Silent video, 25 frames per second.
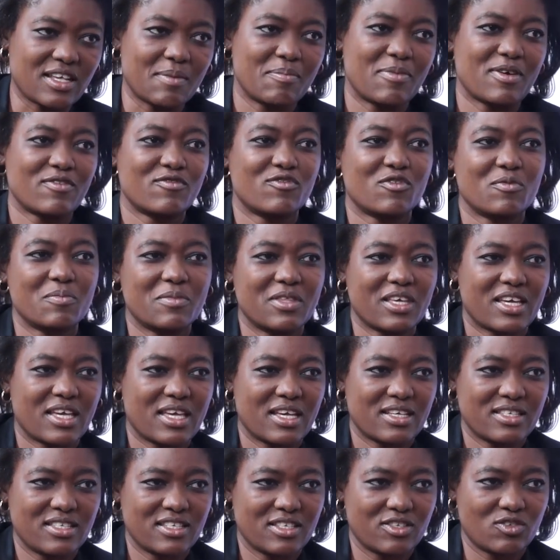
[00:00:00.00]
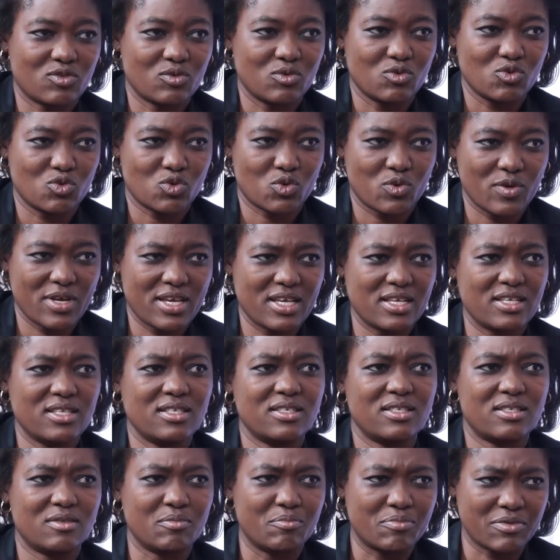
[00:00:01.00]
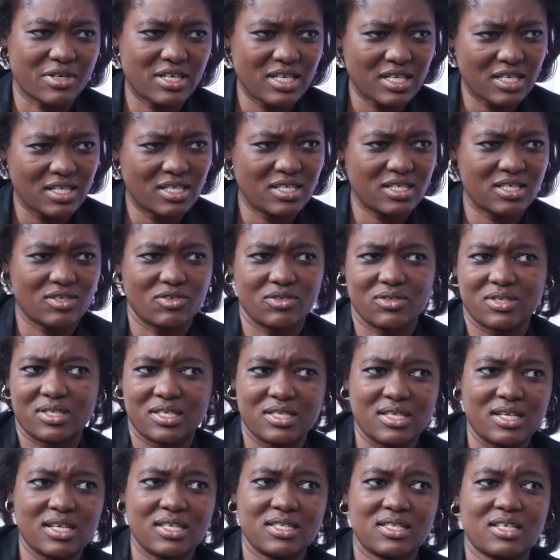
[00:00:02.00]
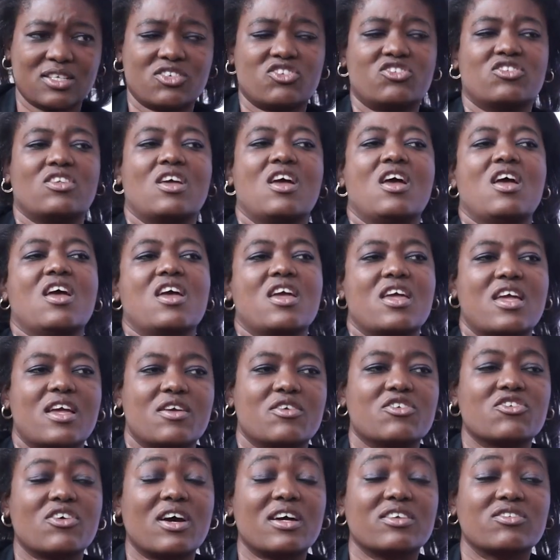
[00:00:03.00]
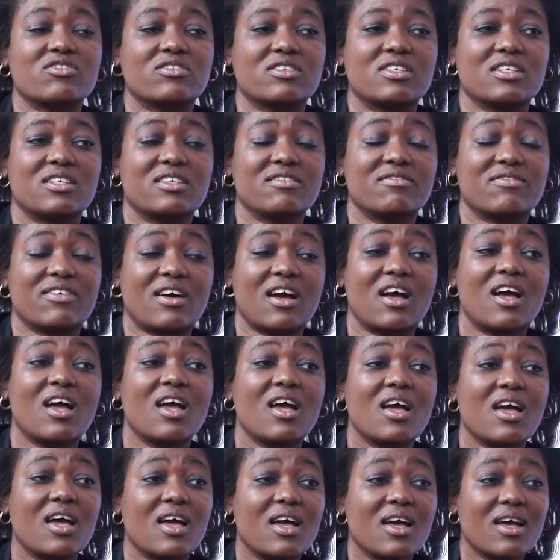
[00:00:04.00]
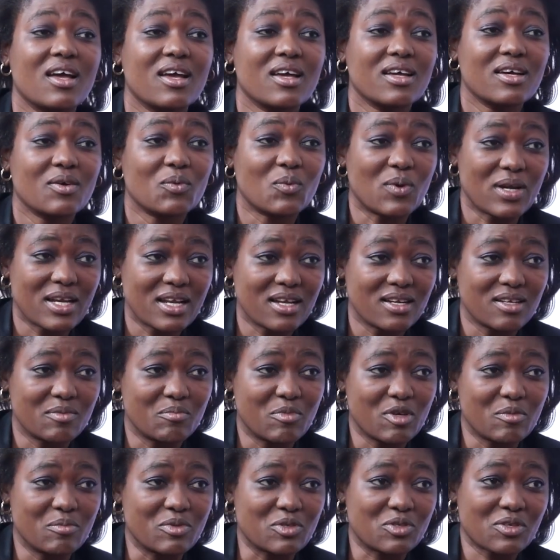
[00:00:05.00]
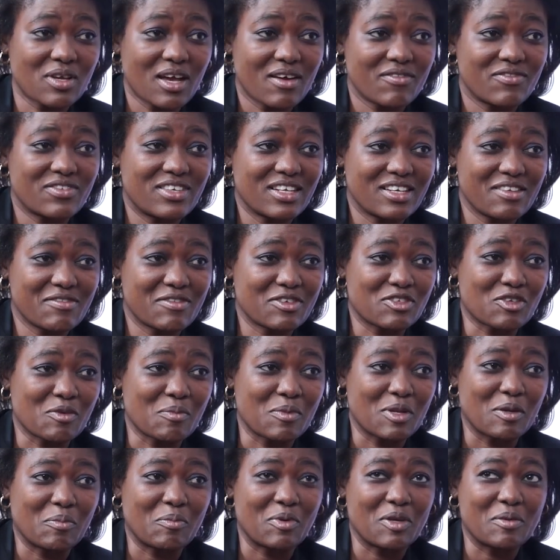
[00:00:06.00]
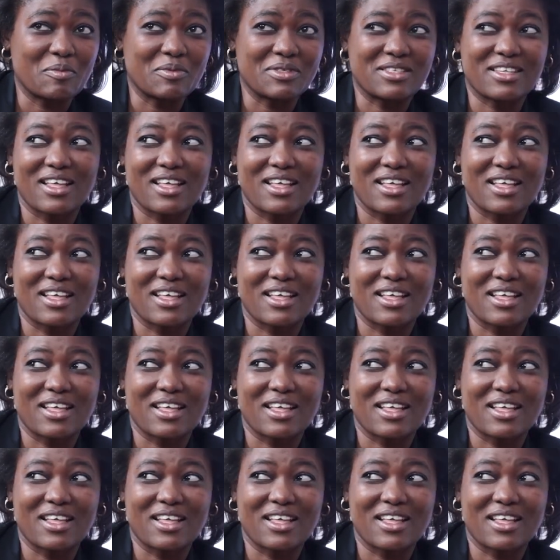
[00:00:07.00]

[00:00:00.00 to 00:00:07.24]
Apart from the cases on twins, breech, or cesarean section, you had to deliver 100 babies. So I've delivered so many babies.